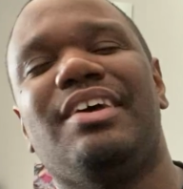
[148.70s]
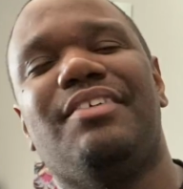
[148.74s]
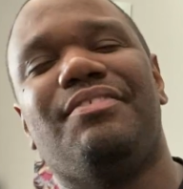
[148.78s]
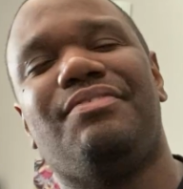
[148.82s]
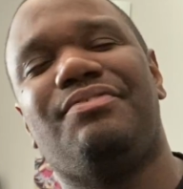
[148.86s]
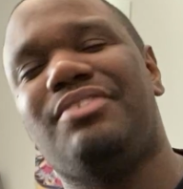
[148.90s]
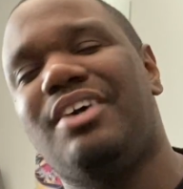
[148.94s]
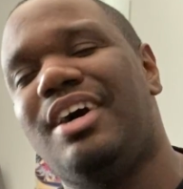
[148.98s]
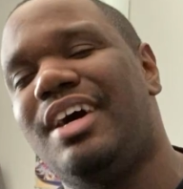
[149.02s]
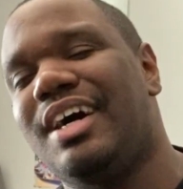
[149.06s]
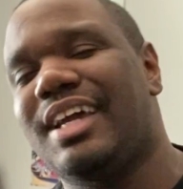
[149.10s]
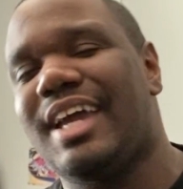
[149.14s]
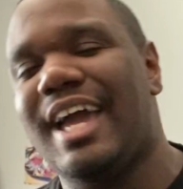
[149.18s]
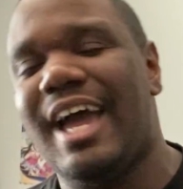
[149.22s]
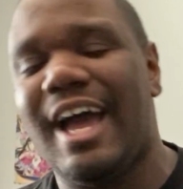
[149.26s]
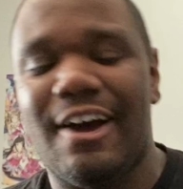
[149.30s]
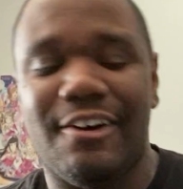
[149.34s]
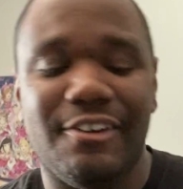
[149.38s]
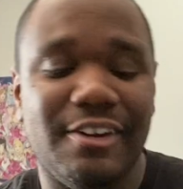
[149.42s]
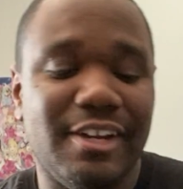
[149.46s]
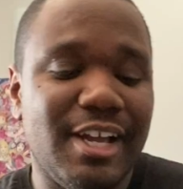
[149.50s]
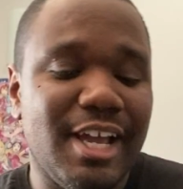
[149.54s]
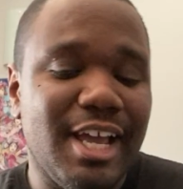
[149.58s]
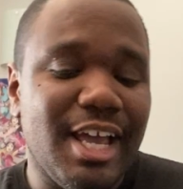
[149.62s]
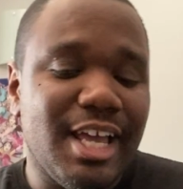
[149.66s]
the fuck
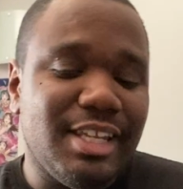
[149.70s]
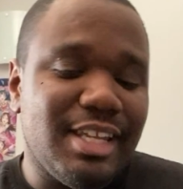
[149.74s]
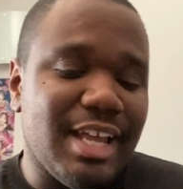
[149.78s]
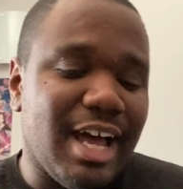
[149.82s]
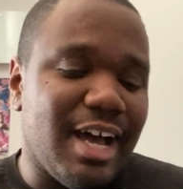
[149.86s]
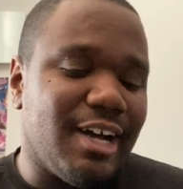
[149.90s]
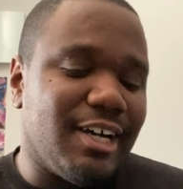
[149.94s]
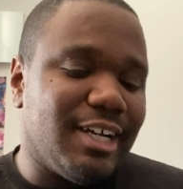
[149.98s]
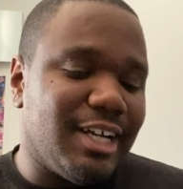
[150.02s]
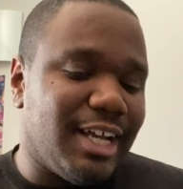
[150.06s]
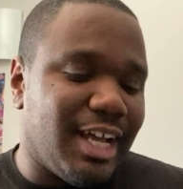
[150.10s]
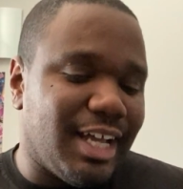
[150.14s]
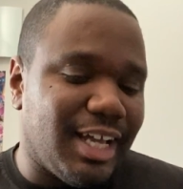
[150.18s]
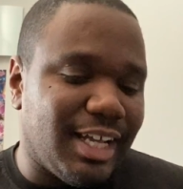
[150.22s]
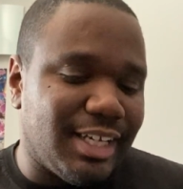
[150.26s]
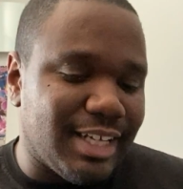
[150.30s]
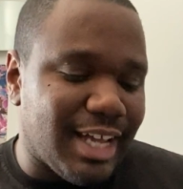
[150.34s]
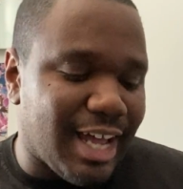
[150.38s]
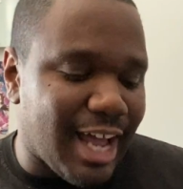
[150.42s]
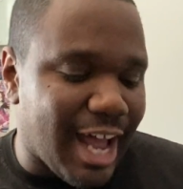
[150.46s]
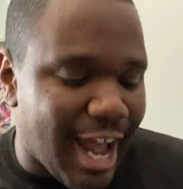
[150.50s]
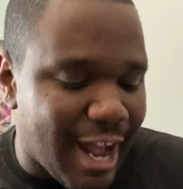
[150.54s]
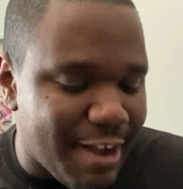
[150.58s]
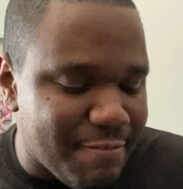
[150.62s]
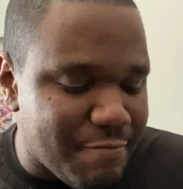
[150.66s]
out. Now,
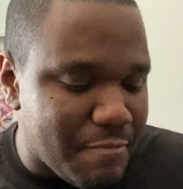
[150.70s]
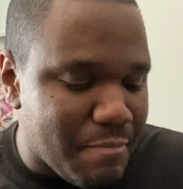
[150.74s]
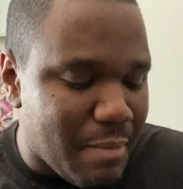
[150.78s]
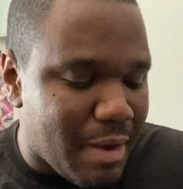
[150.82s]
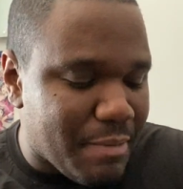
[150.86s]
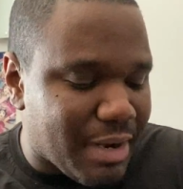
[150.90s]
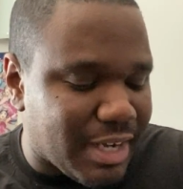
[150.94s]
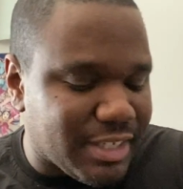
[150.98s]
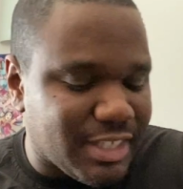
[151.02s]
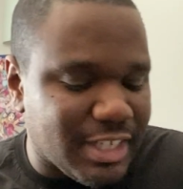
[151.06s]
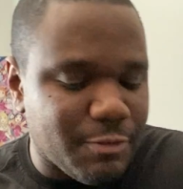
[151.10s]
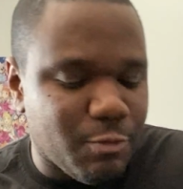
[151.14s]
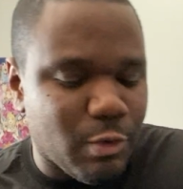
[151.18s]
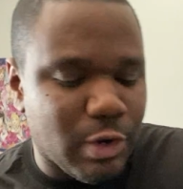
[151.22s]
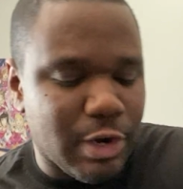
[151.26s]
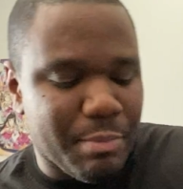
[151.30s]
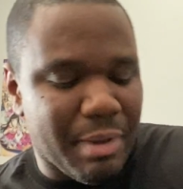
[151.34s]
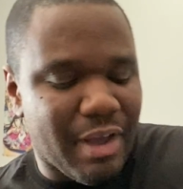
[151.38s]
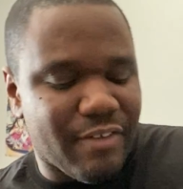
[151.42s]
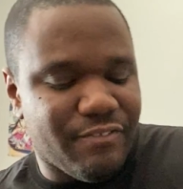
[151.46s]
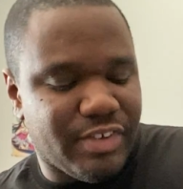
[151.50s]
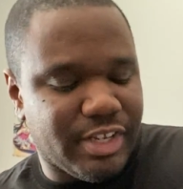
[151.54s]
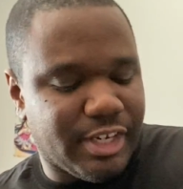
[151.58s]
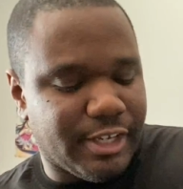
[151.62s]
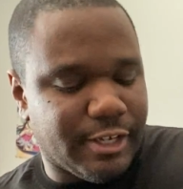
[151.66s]
I remember I did one of
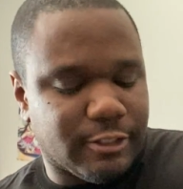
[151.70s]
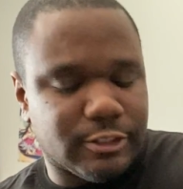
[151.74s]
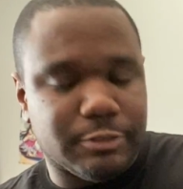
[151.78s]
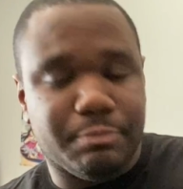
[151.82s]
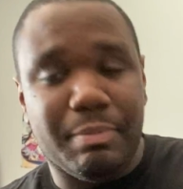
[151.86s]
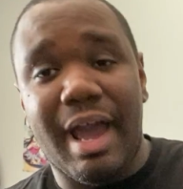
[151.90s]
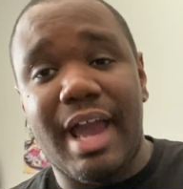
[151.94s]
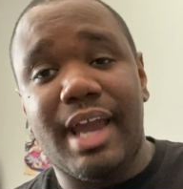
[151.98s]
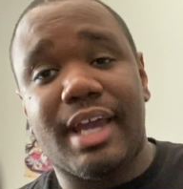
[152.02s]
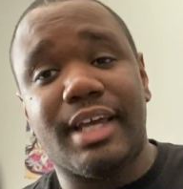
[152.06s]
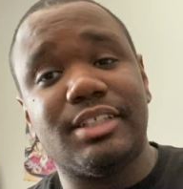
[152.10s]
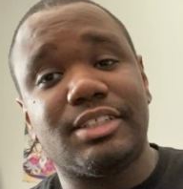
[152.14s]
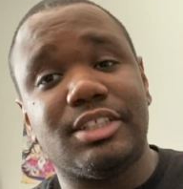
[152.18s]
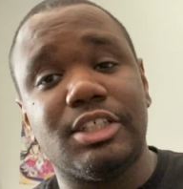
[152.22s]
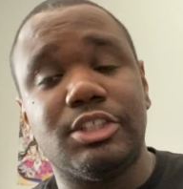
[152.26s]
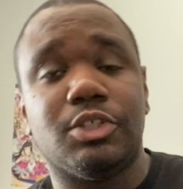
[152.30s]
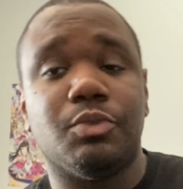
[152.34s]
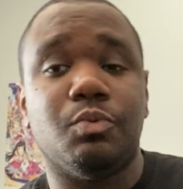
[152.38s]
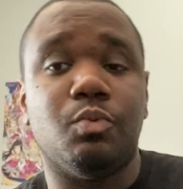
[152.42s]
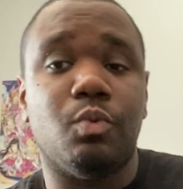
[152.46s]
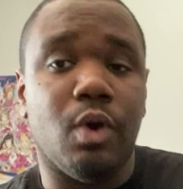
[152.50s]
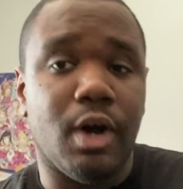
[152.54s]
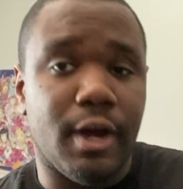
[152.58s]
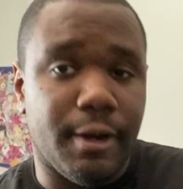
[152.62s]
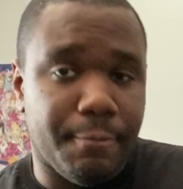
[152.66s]
my videos back in
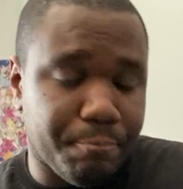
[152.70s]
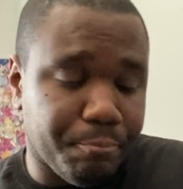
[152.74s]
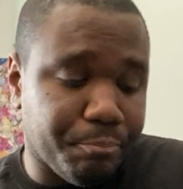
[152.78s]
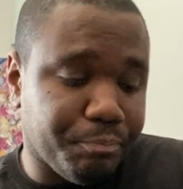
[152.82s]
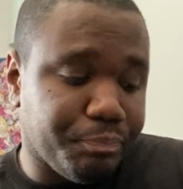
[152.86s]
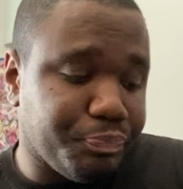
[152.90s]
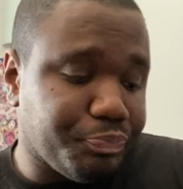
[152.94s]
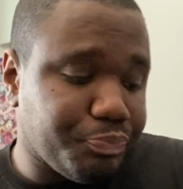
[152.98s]
season 1